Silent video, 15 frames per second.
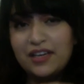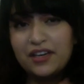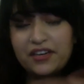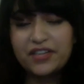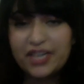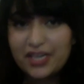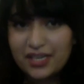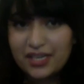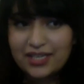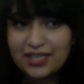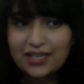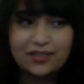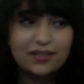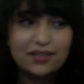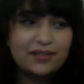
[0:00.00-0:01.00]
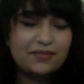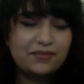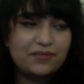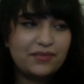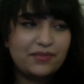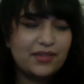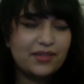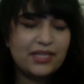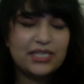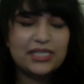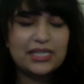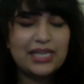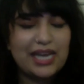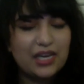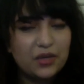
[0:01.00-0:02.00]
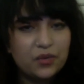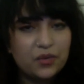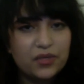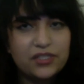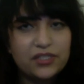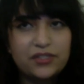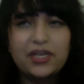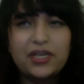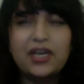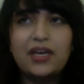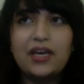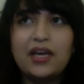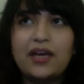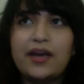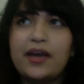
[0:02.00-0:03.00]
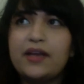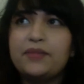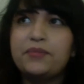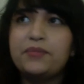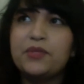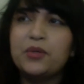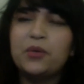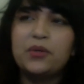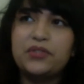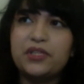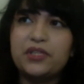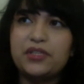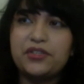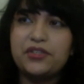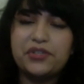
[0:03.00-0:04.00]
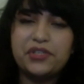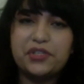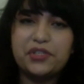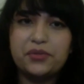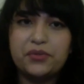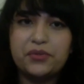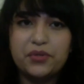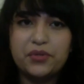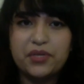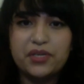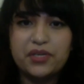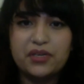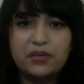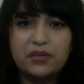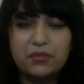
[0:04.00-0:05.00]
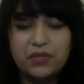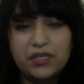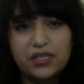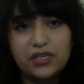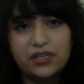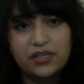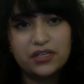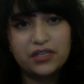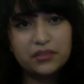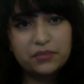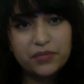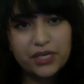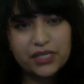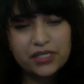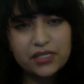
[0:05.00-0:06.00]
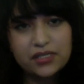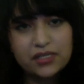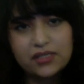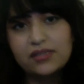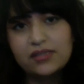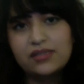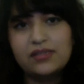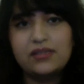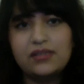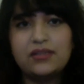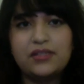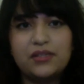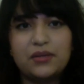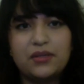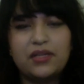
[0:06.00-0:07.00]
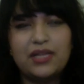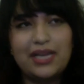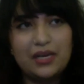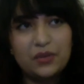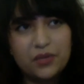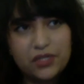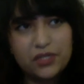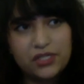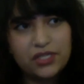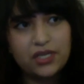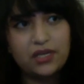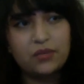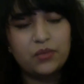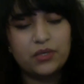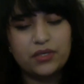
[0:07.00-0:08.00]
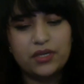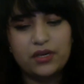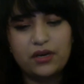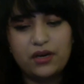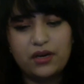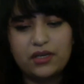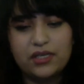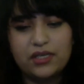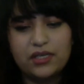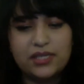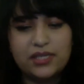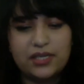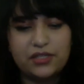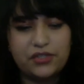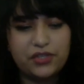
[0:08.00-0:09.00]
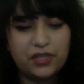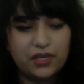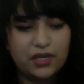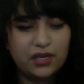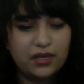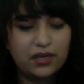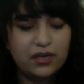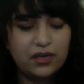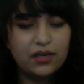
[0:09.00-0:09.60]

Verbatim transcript: creating like this language. The whole religion is rooted in material practices. So the language that I'm working on is actually